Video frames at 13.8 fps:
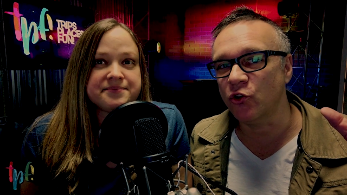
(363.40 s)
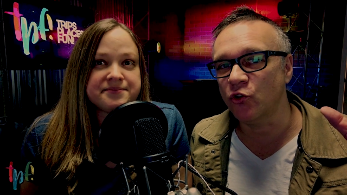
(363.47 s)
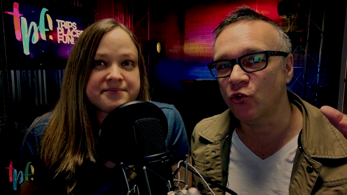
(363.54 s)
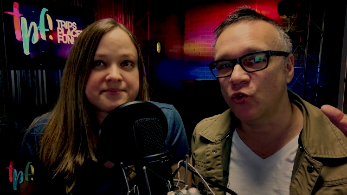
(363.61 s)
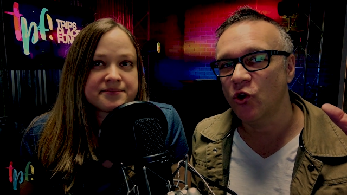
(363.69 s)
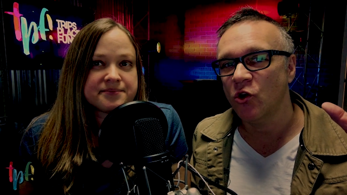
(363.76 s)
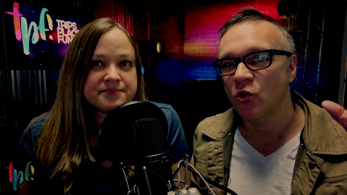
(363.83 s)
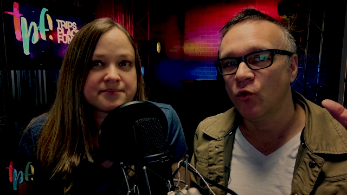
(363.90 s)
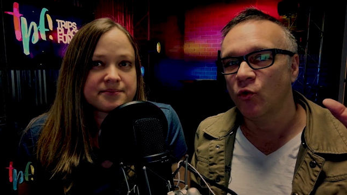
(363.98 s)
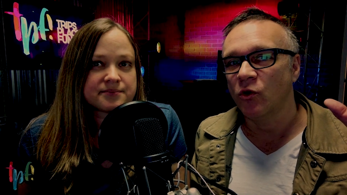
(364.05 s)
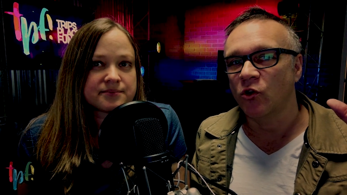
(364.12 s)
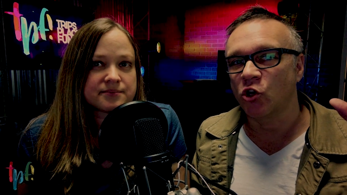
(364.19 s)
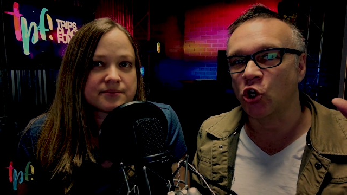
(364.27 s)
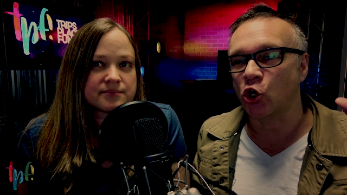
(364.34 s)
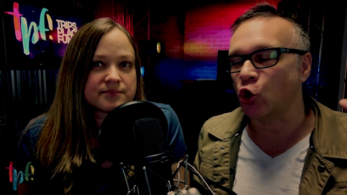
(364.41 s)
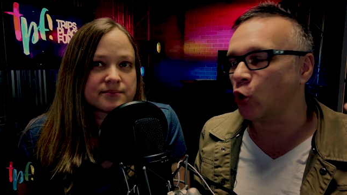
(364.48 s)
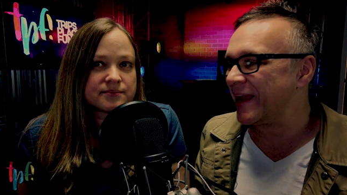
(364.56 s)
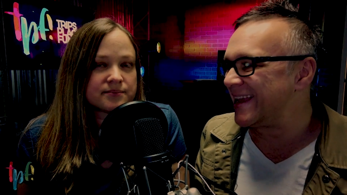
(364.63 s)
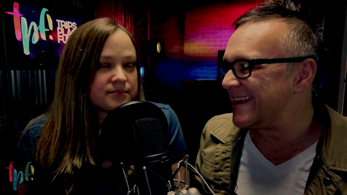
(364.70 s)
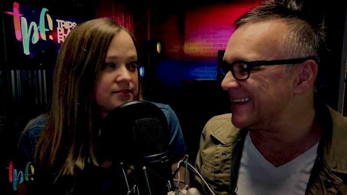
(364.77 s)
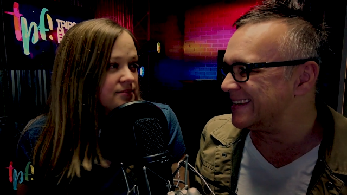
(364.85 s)
Speaker 1: new
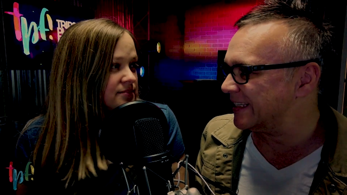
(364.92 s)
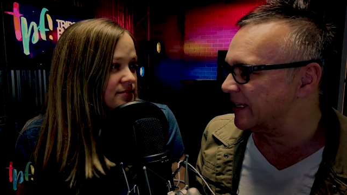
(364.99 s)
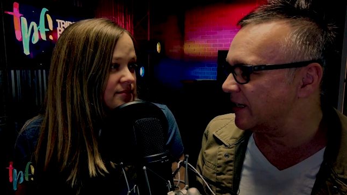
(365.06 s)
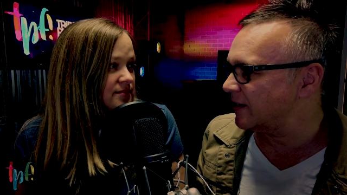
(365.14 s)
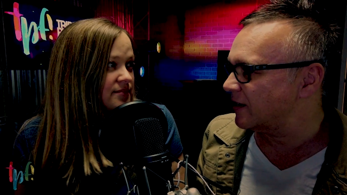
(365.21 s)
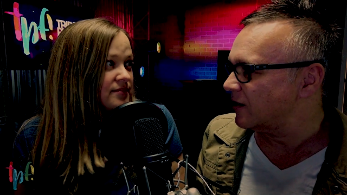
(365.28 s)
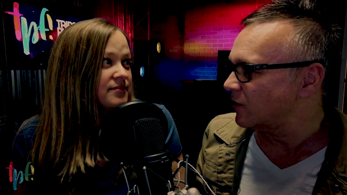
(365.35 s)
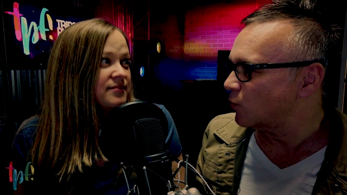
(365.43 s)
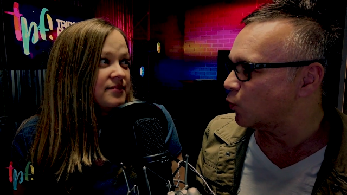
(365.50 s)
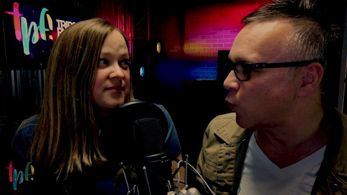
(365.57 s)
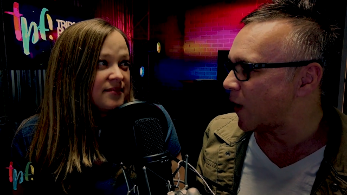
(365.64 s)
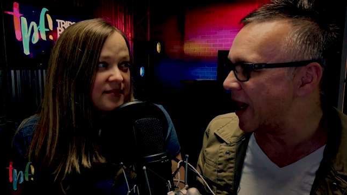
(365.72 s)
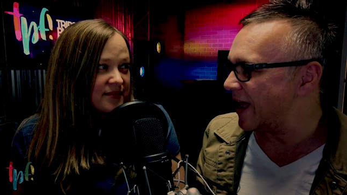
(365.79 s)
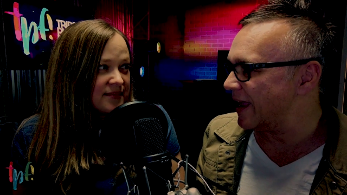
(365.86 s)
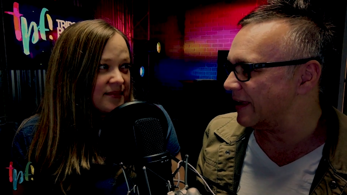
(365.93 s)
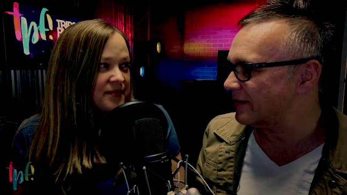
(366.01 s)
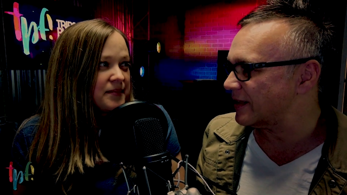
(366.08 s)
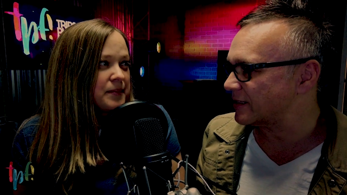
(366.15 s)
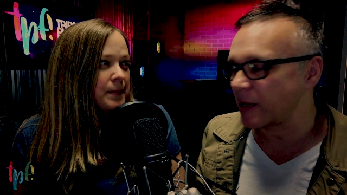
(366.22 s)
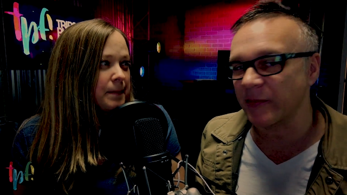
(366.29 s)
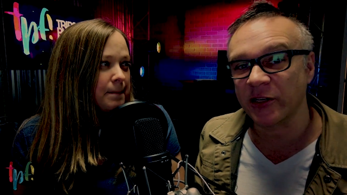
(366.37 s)
crazy ride
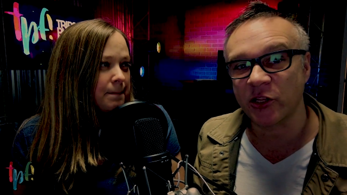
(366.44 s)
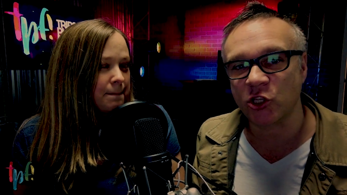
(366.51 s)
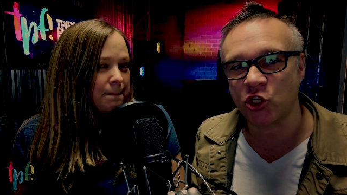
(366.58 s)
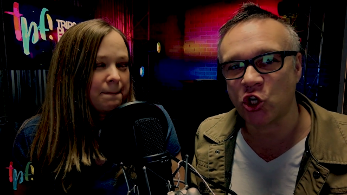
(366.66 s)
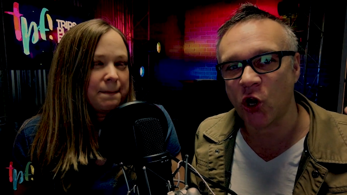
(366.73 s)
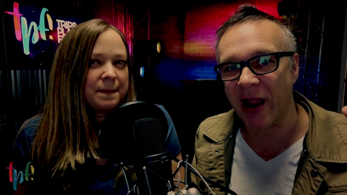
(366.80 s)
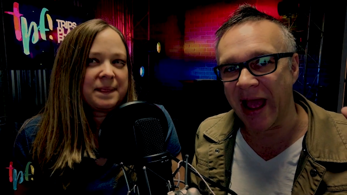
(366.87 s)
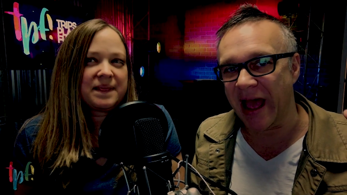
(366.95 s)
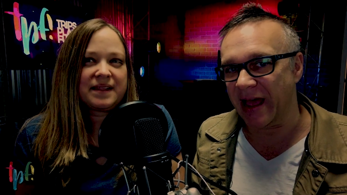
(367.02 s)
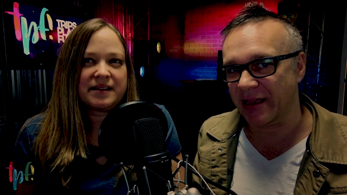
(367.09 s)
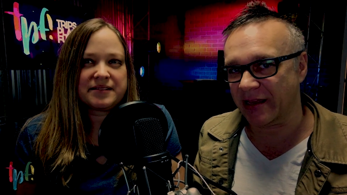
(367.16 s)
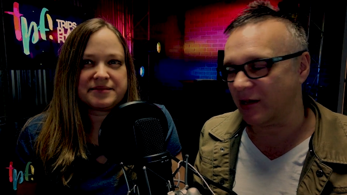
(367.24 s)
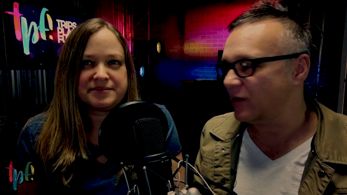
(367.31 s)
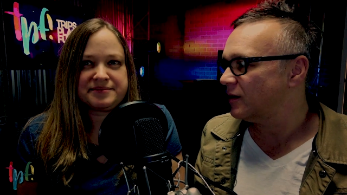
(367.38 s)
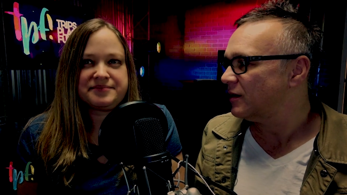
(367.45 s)
that's coming to the track.